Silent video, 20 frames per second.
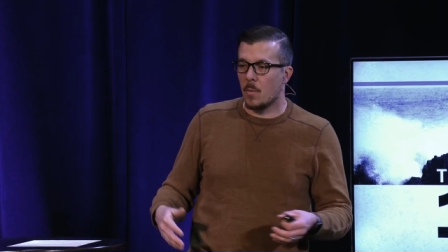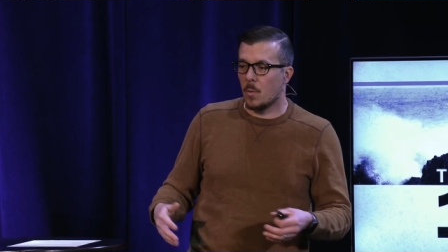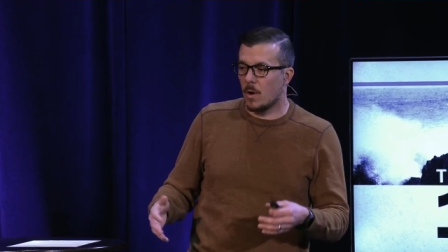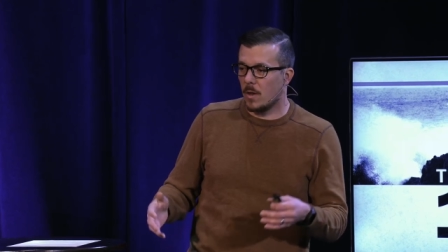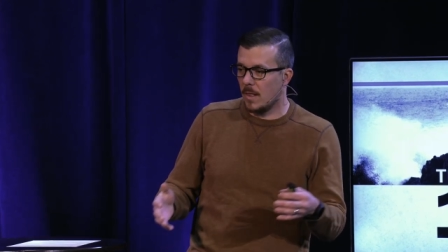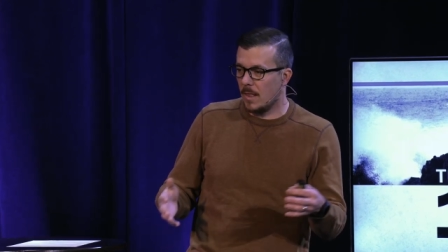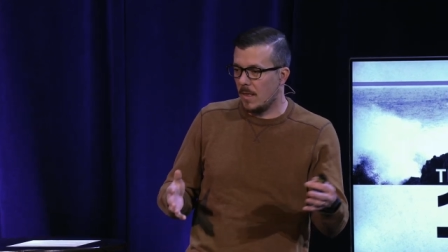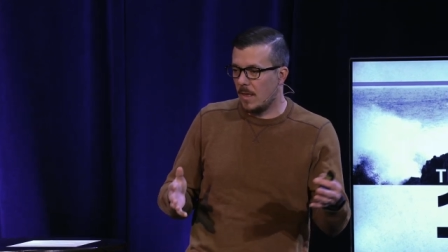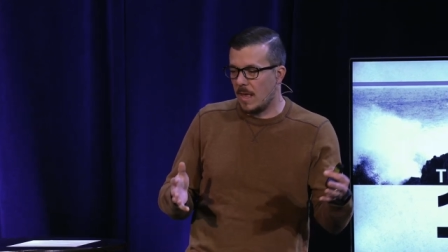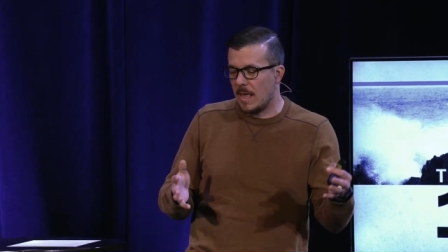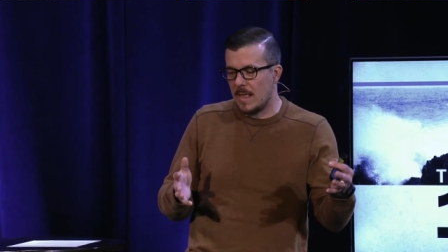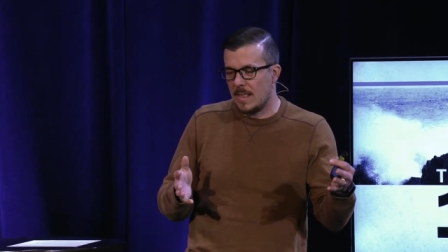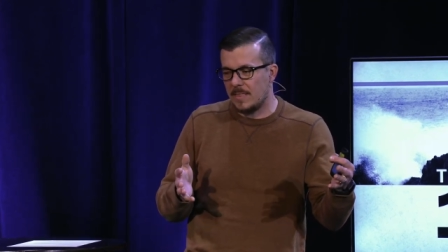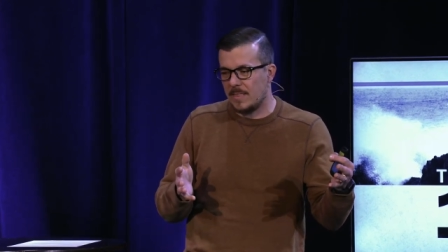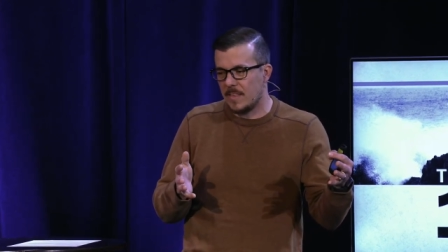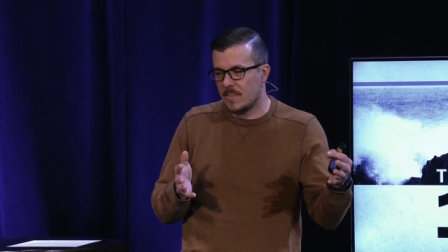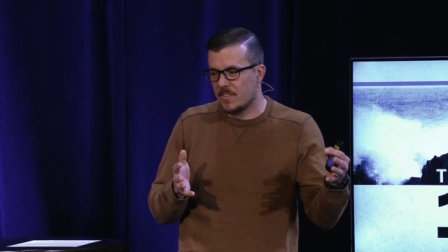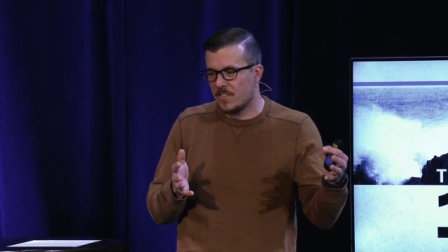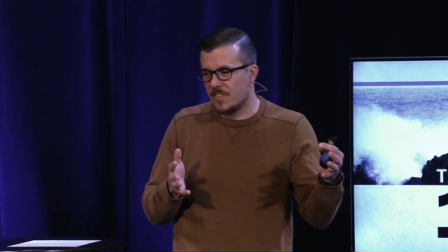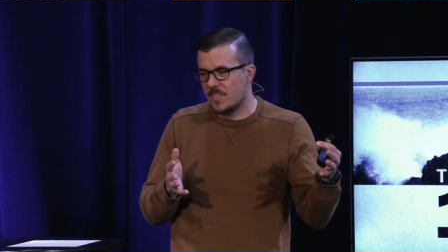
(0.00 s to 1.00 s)
we're uh,
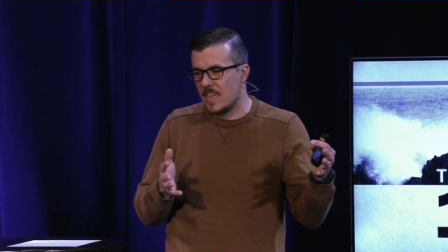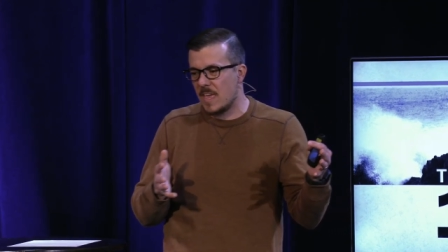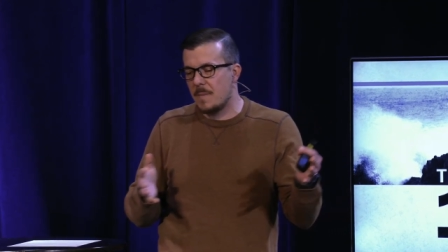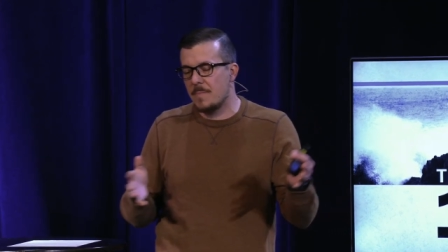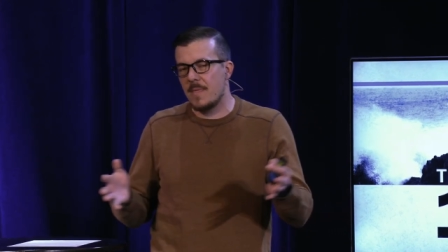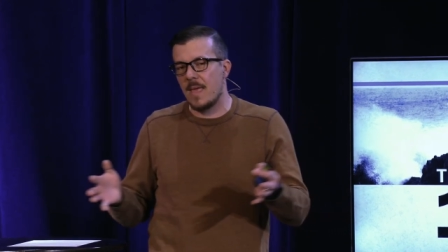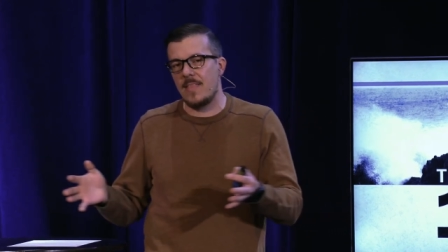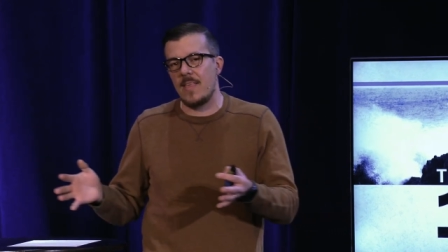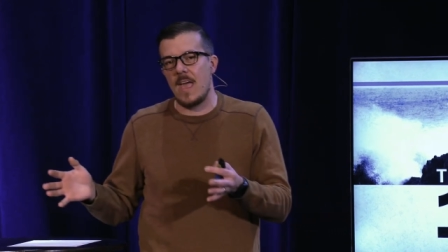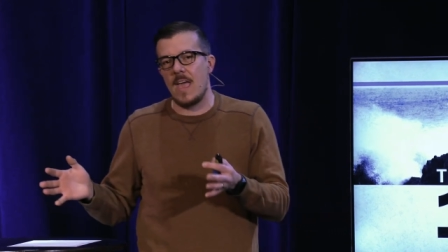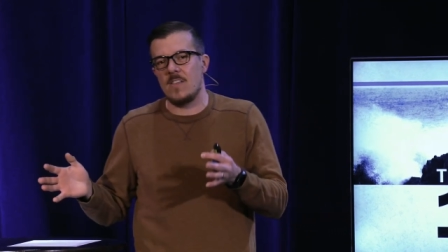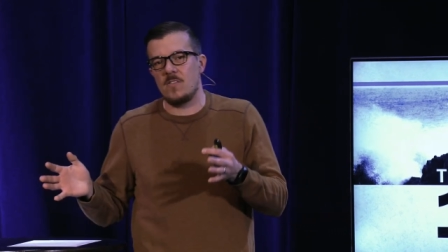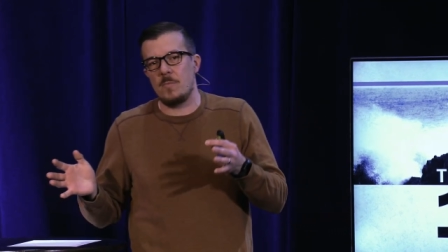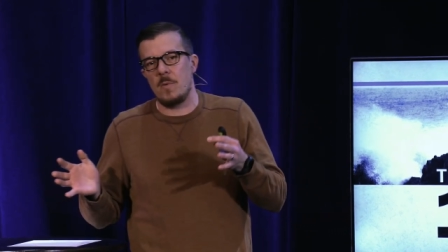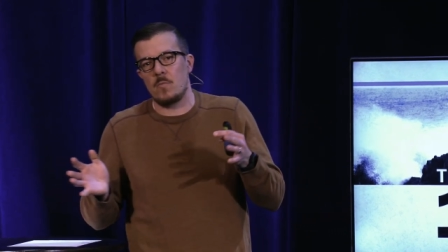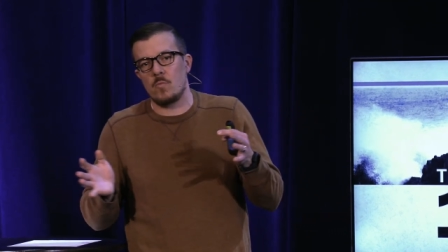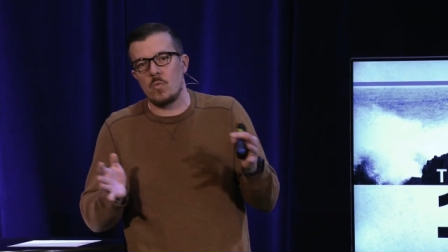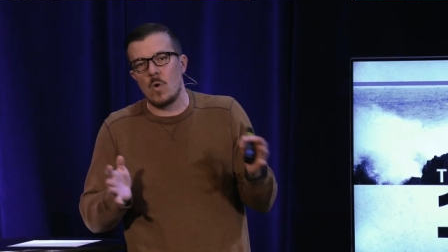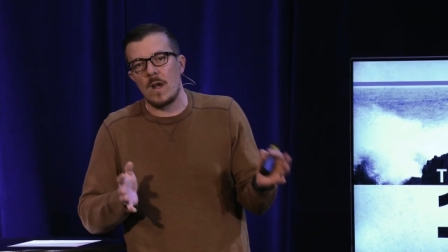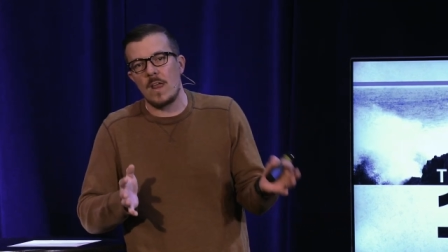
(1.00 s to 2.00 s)
this theme that has
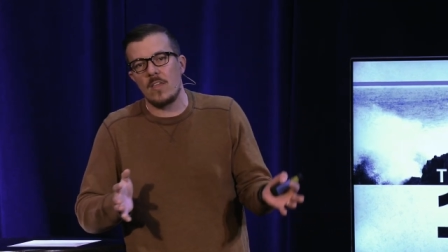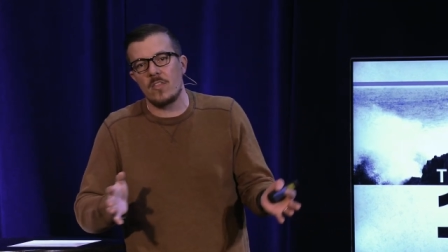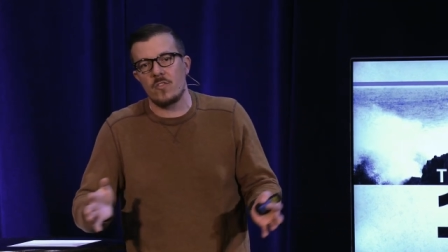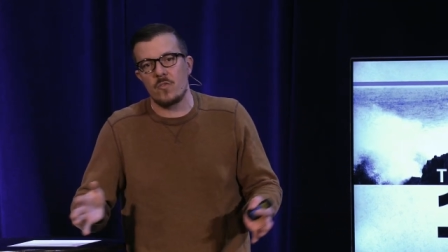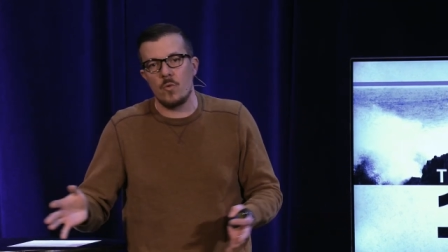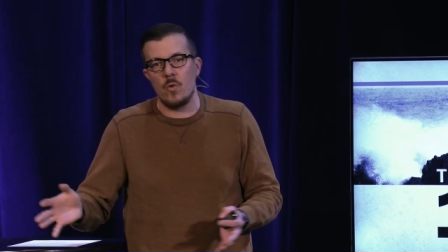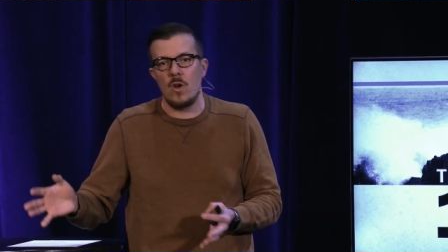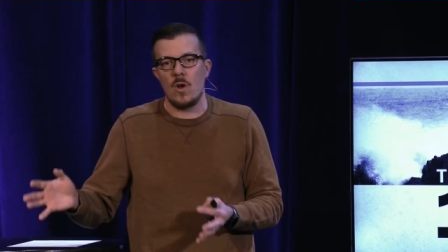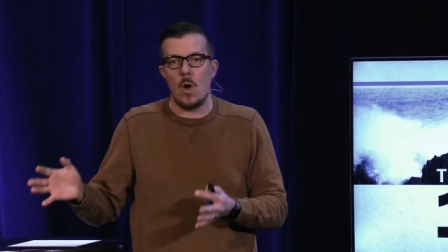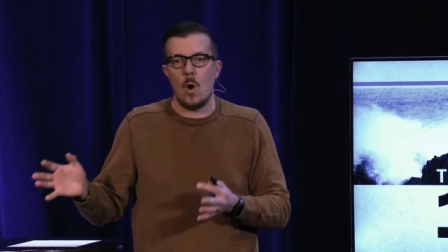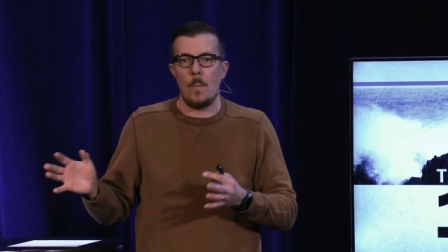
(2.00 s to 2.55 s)
been running through it,